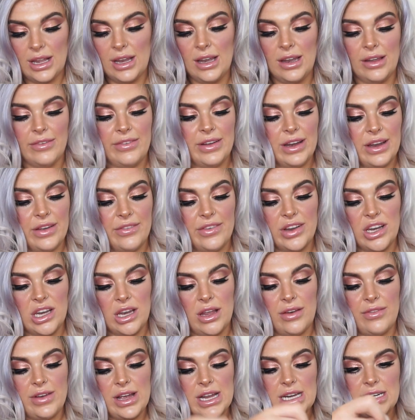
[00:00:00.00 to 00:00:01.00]
Love it, love it,
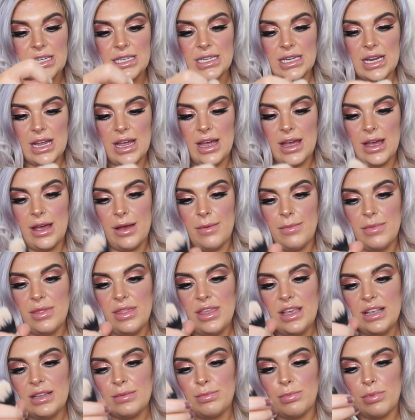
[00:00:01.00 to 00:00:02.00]
love it.
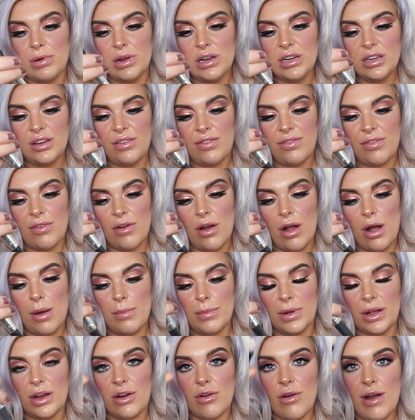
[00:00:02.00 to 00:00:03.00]
This brush
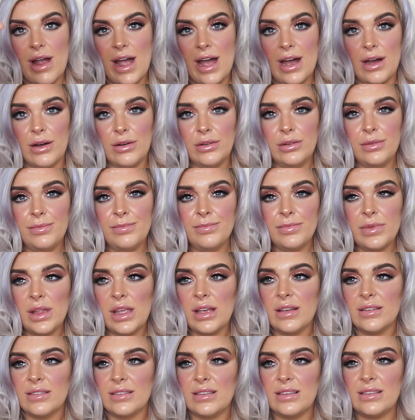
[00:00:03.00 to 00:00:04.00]
from Crown.
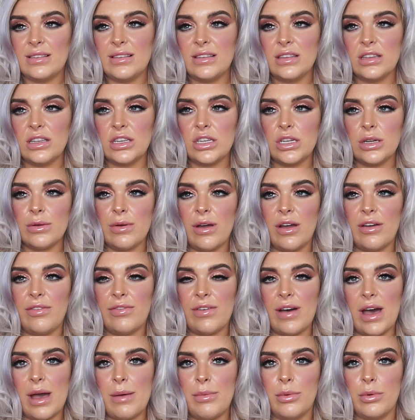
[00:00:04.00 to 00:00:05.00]
So this is a duo
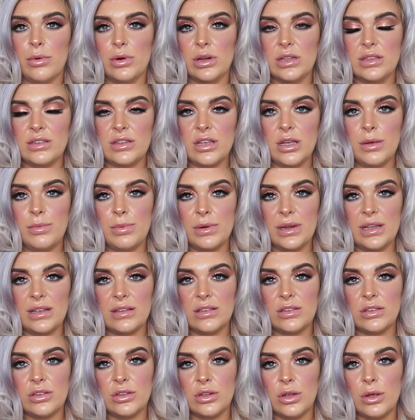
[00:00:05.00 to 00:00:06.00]
fibre one too, but
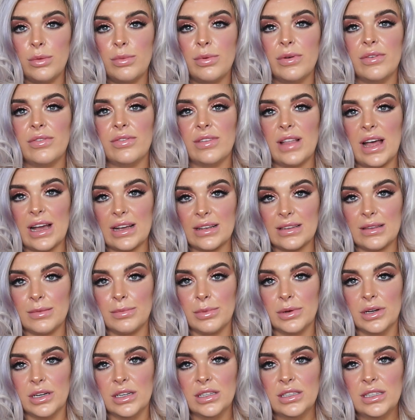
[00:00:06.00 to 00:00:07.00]
it's super
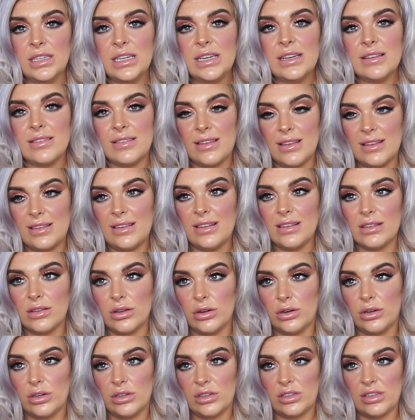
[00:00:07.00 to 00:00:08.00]
flexible. So this is
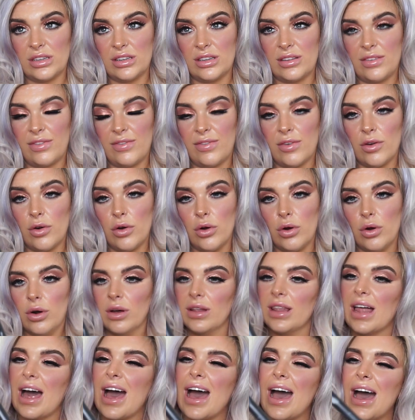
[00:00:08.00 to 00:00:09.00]
gorgeous
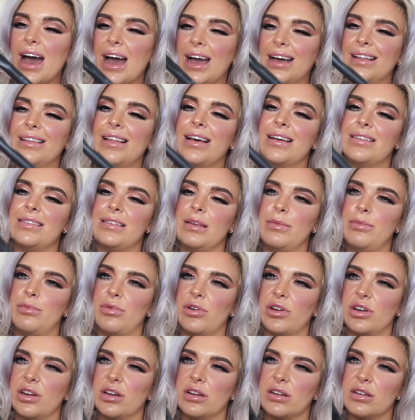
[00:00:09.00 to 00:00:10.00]
for like highlighting
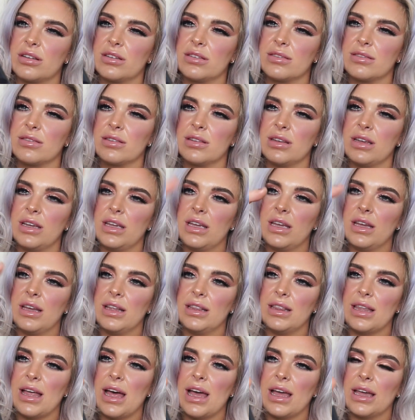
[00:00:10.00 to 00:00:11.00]
products,
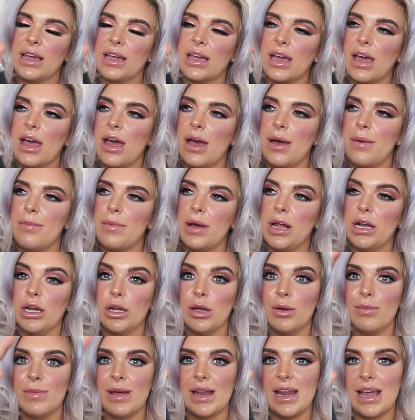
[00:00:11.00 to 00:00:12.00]
like
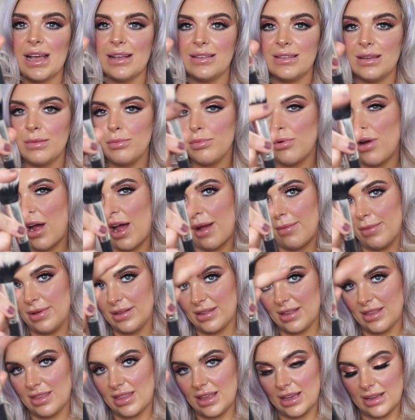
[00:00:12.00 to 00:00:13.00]
illuminating
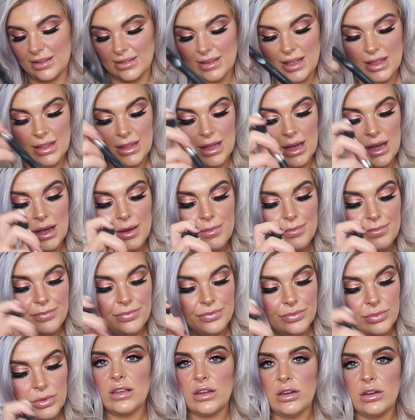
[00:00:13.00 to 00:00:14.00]
primers and things like that.
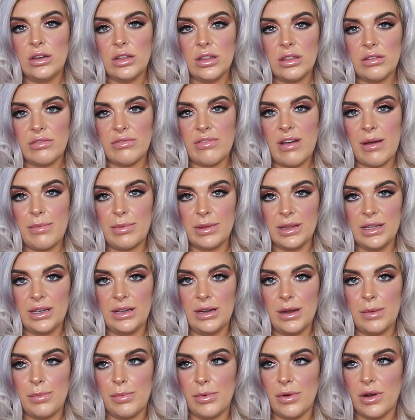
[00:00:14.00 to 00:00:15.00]
So another
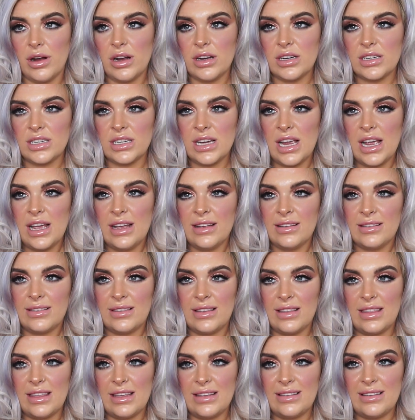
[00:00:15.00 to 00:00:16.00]
Rebeluna brush.
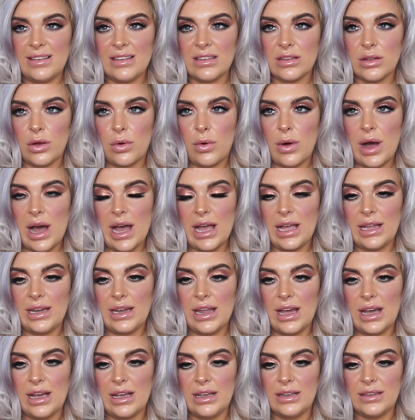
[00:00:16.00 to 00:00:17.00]
So this is quite
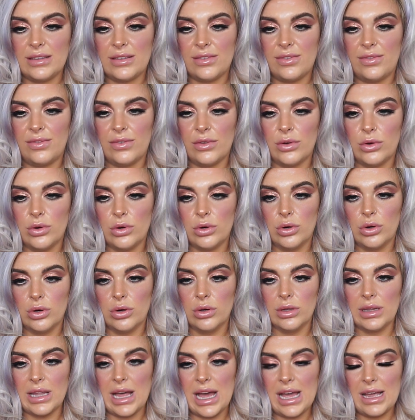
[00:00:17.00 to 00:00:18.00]
nice
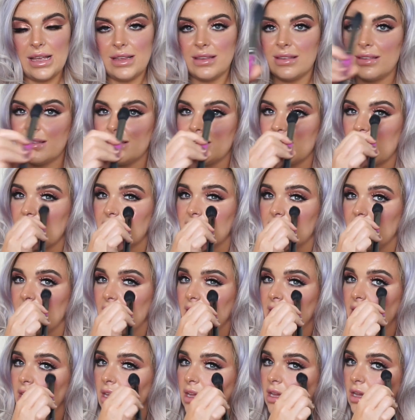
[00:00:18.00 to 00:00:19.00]
for like
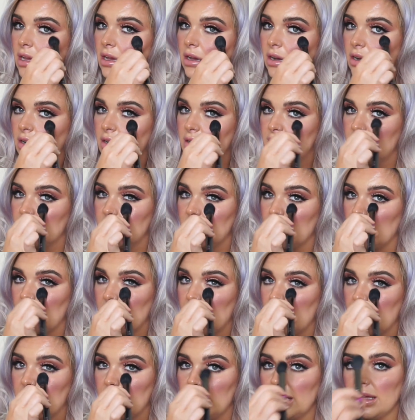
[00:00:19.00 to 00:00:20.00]
setting under the
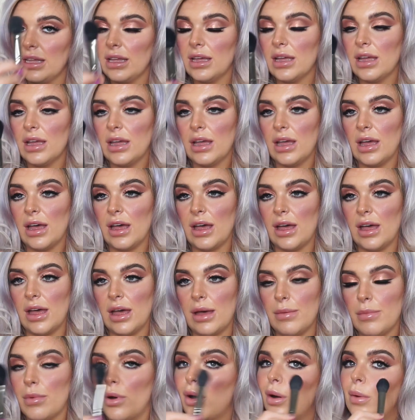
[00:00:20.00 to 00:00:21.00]
eye.
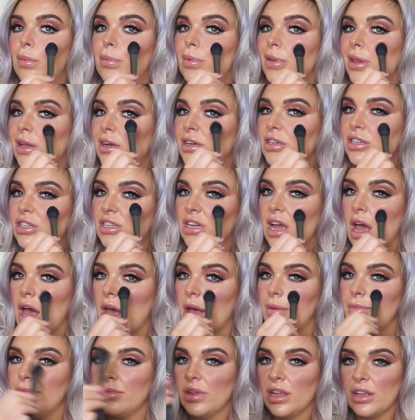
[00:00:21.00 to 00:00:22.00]
or
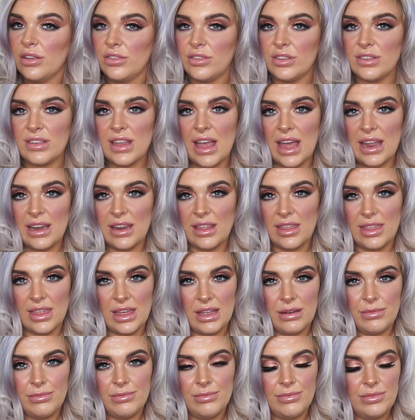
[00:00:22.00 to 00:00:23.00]
blusher, just
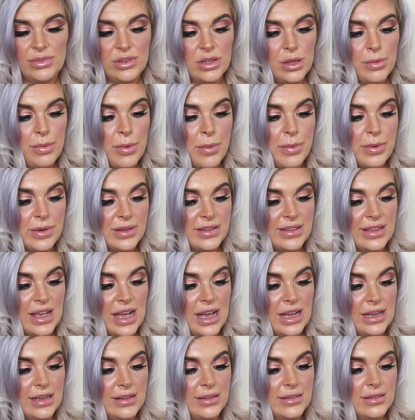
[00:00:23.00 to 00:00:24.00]
anything. Super
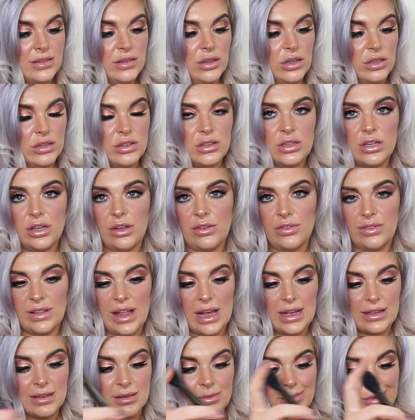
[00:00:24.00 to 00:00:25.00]
precise, not too
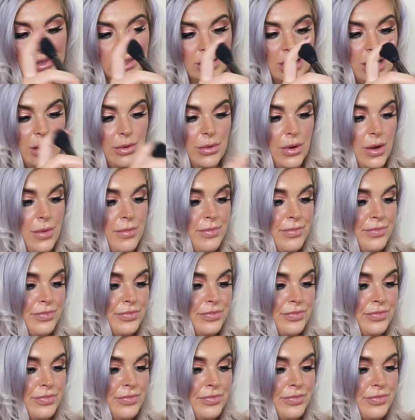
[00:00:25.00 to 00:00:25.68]
flexible that way.